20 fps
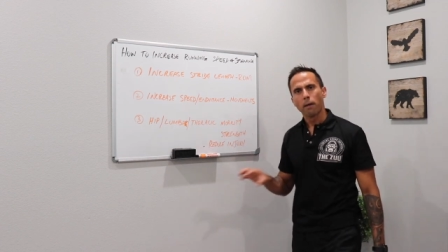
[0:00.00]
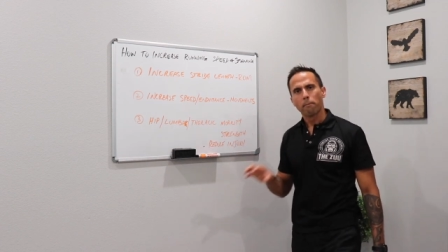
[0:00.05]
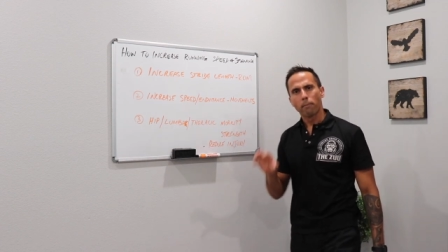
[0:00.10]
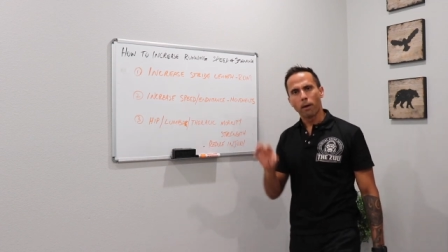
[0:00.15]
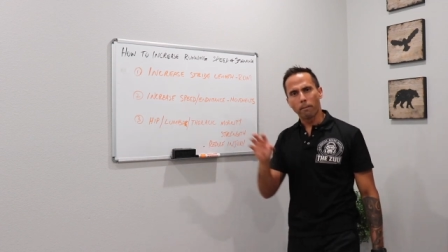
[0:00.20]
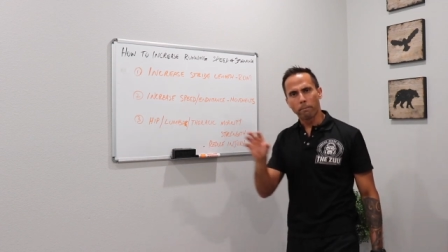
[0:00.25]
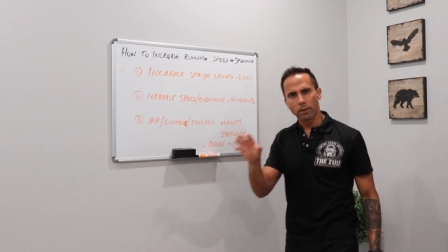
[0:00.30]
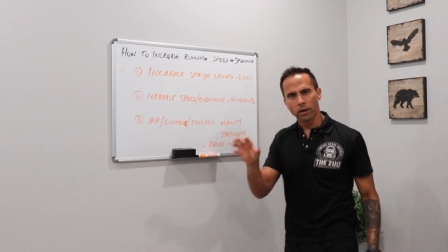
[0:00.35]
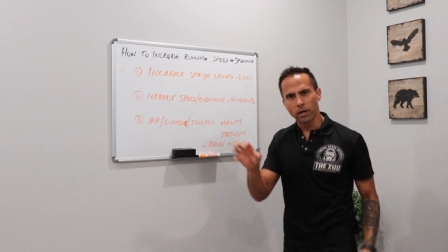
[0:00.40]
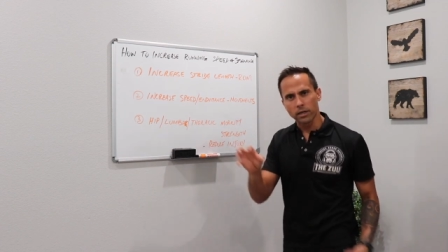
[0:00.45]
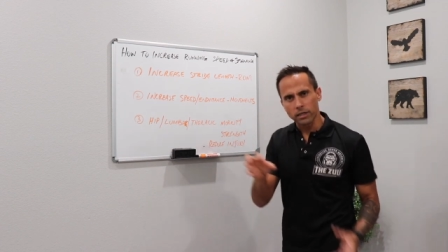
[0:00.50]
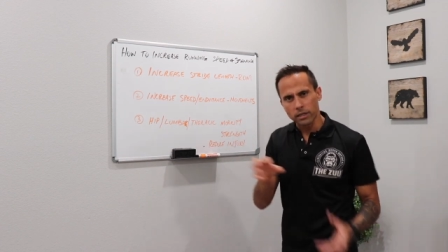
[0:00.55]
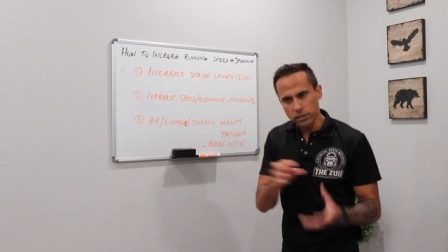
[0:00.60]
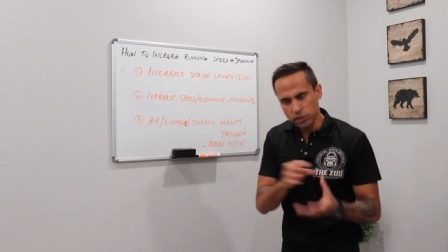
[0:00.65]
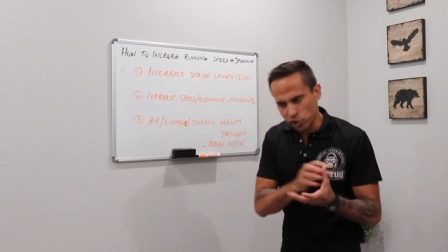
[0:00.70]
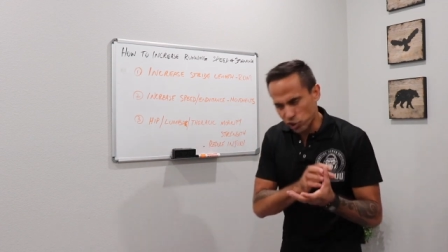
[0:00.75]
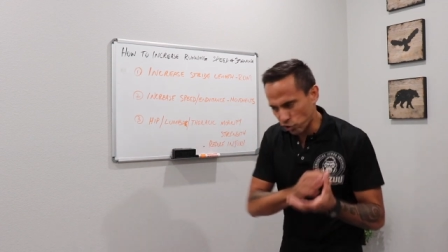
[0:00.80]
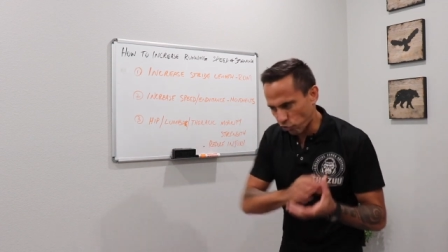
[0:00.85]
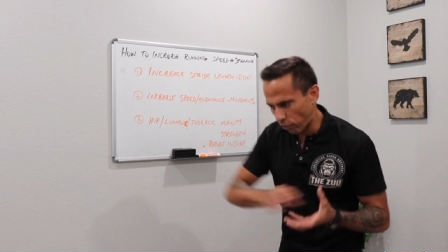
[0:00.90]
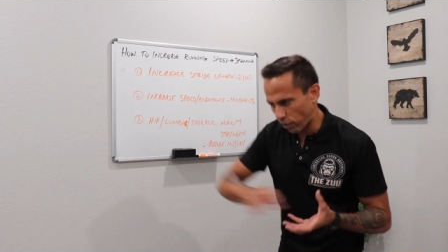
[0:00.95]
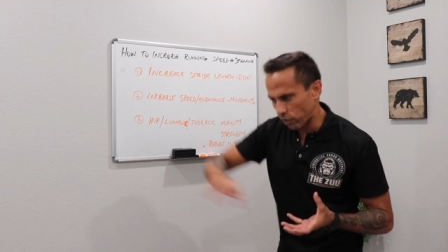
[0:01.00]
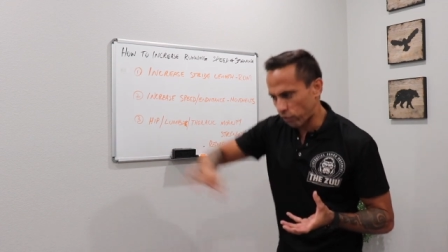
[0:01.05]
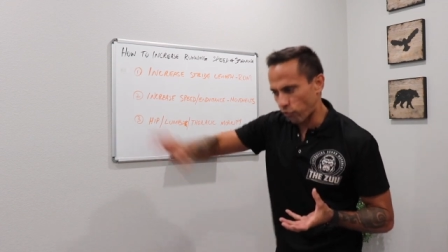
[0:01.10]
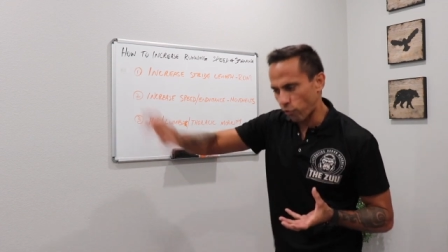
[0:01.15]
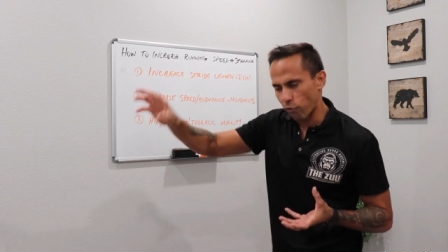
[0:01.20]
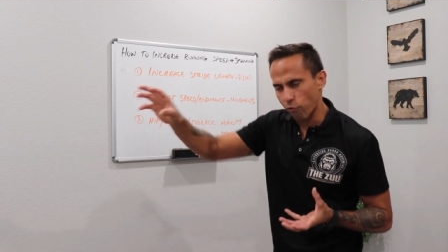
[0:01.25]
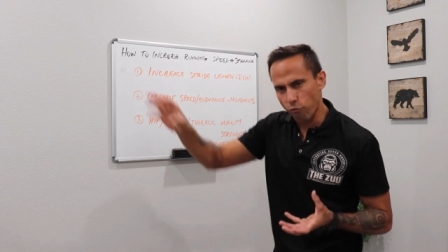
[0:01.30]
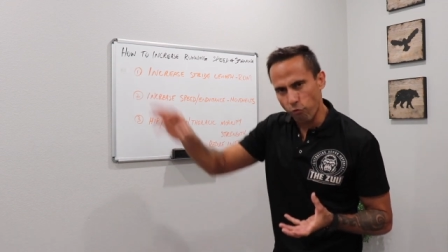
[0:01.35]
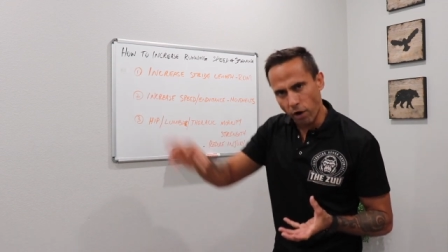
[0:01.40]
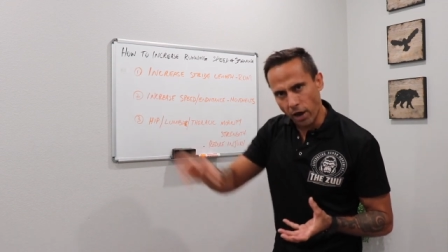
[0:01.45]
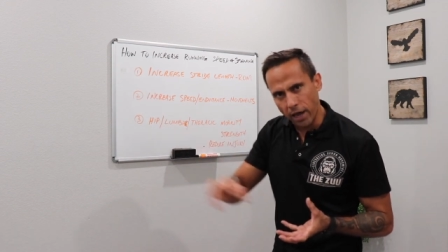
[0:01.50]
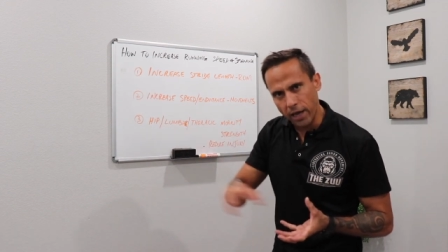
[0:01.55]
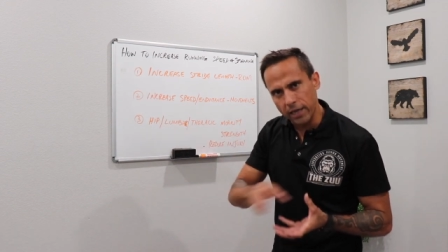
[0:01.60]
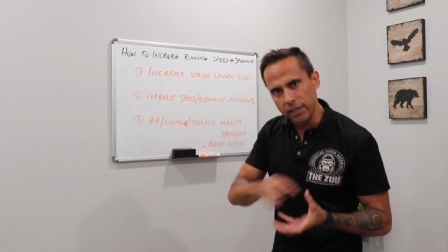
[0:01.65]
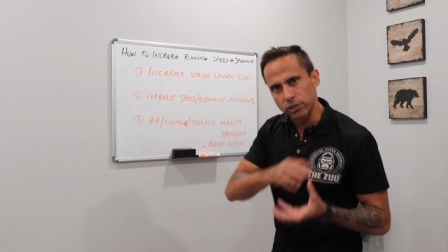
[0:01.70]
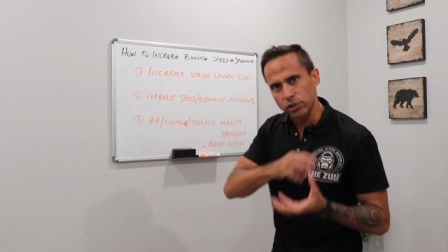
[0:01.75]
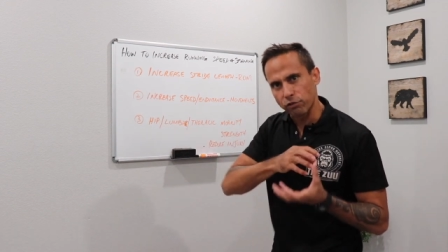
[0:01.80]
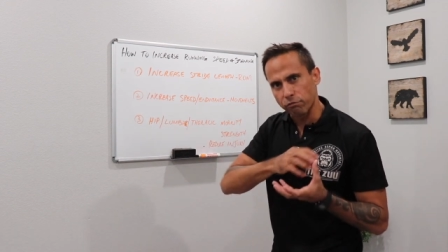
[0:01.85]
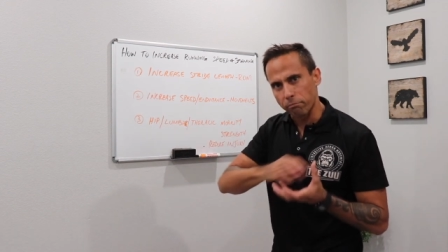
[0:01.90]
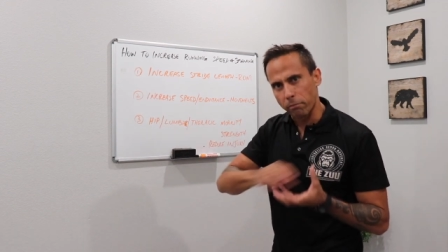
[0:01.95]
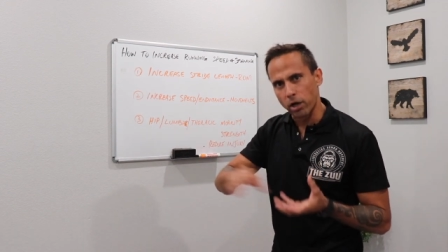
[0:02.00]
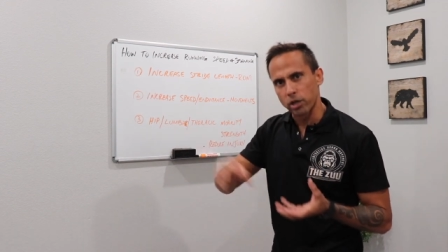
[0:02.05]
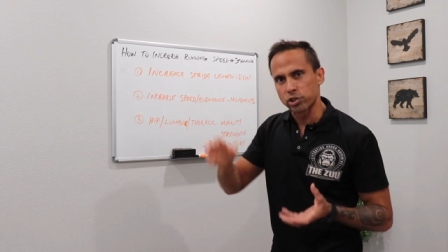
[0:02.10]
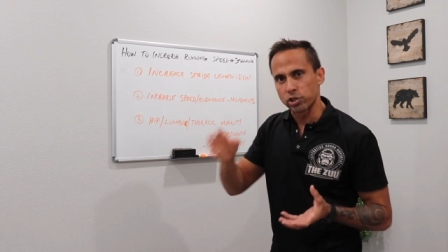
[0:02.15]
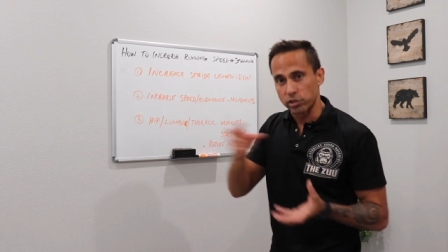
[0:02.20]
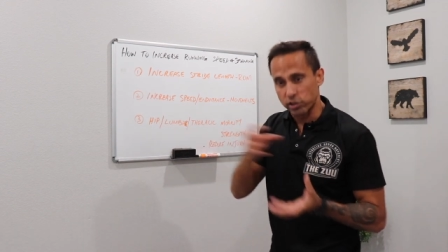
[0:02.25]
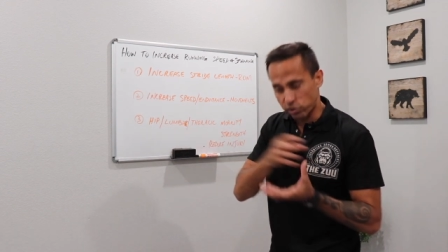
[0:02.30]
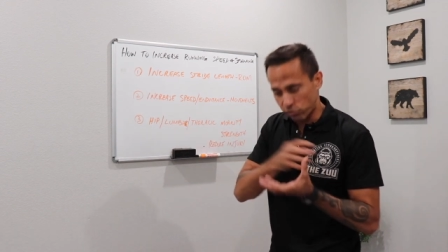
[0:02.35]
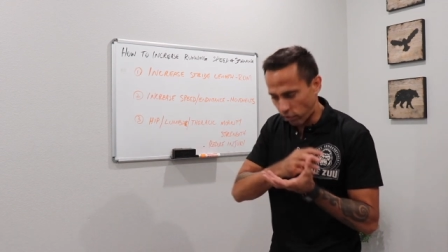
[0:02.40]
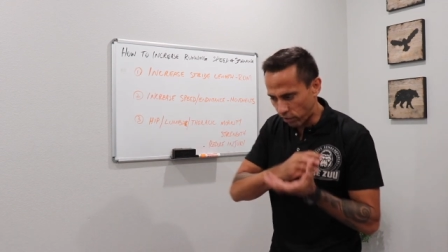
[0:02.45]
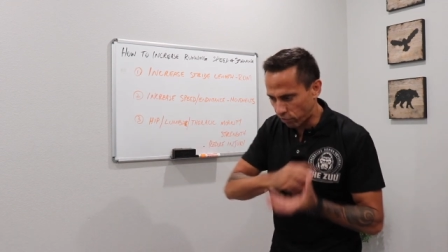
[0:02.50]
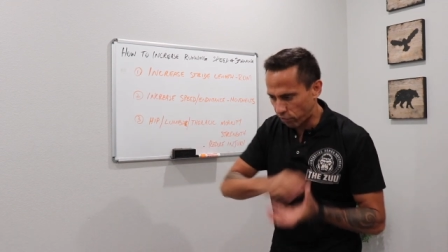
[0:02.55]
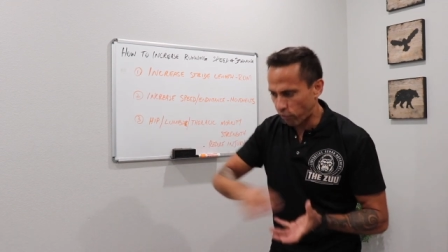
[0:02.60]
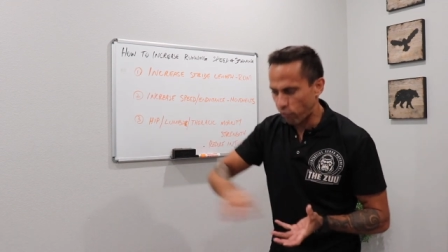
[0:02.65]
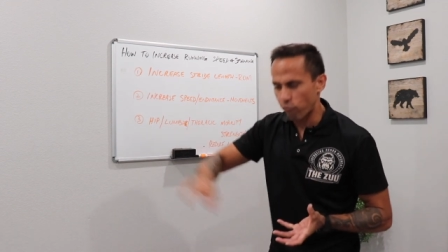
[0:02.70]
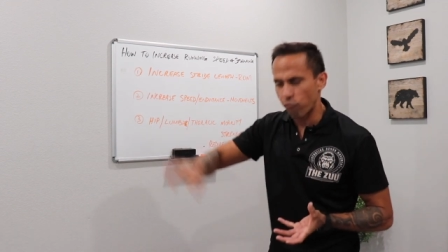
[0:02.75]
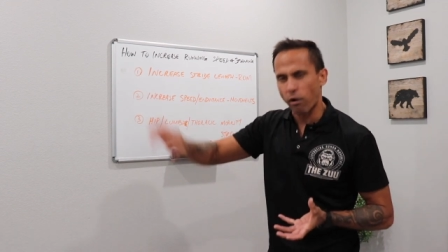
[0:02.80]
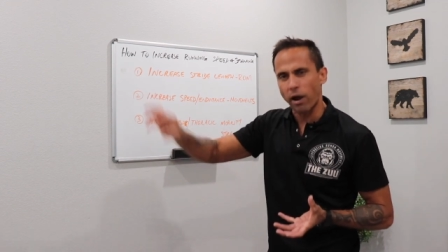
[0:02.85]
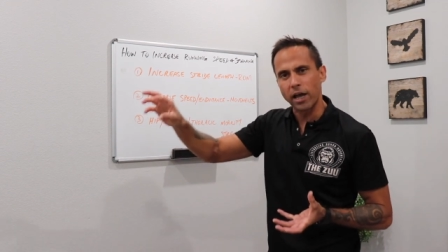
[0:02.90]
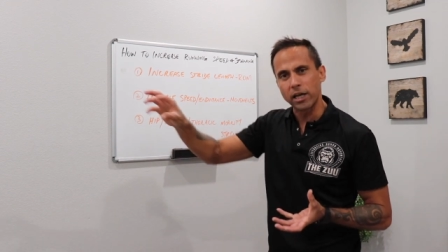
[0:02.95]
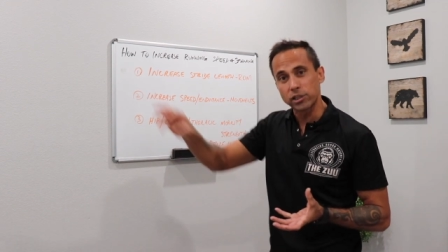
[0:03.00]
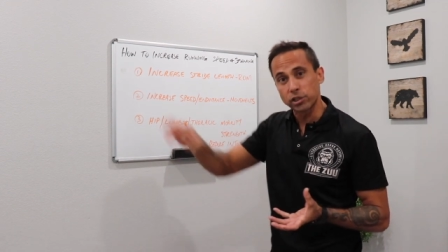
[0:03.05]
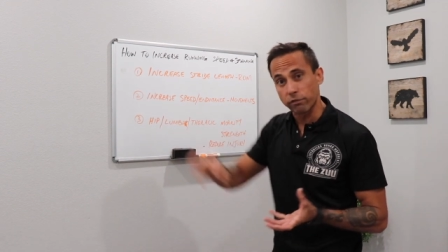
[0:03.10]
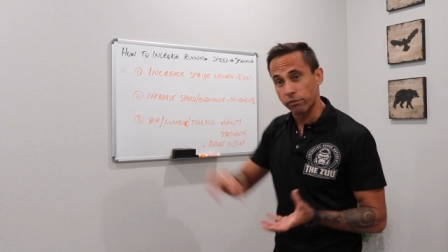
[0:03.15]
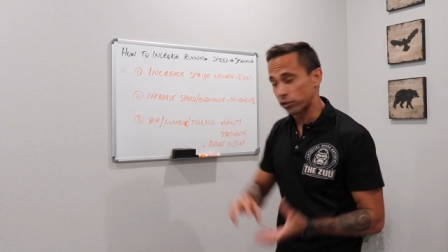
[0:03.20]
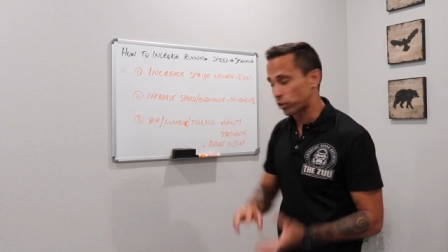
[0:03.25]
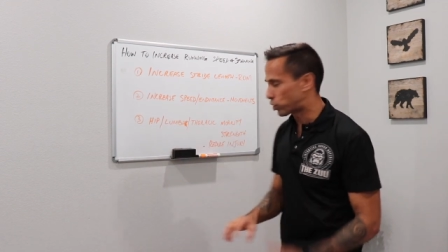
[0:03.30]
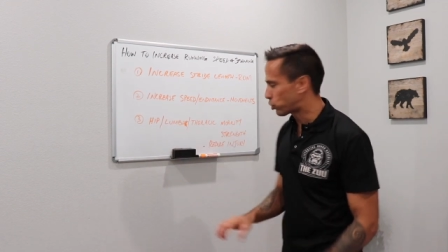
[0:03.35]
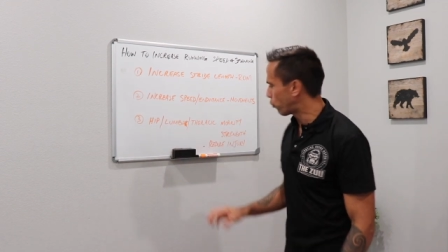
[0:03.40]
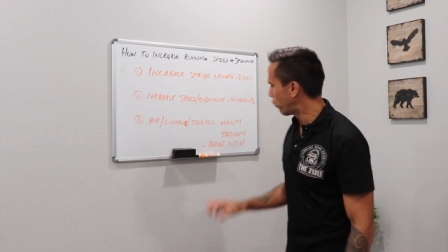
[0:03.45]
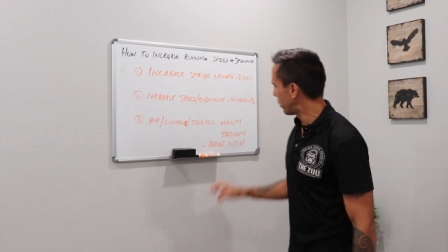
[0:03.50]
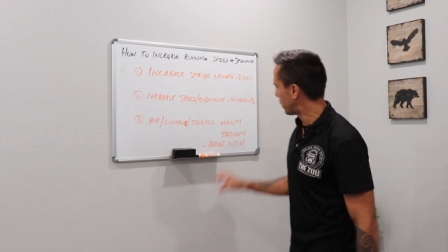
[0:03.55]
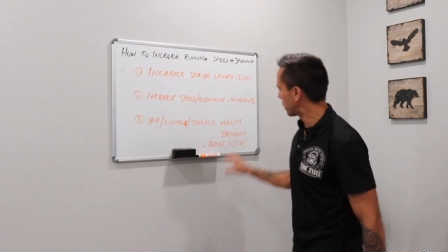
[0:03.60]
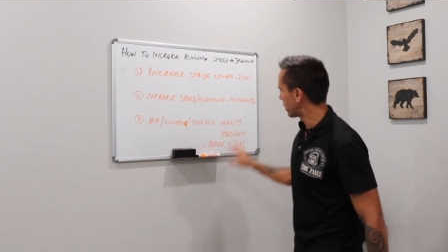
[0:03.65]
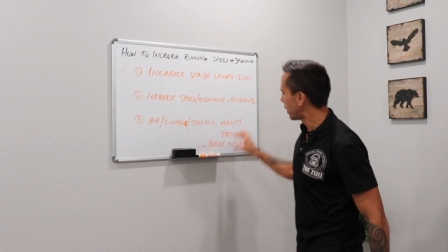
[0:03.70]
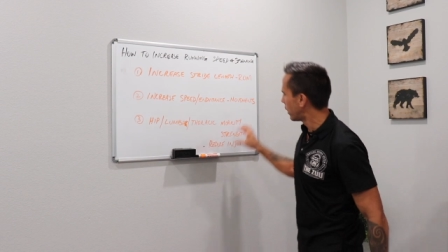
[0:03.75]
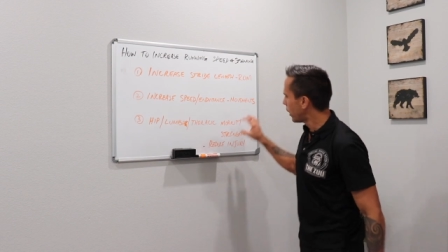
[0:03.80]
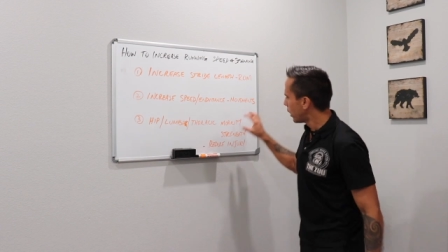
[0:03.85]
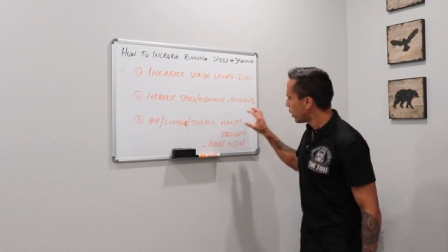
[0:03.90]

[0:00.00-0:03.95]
Mobility is strength through range of motion, strength through range of a joint.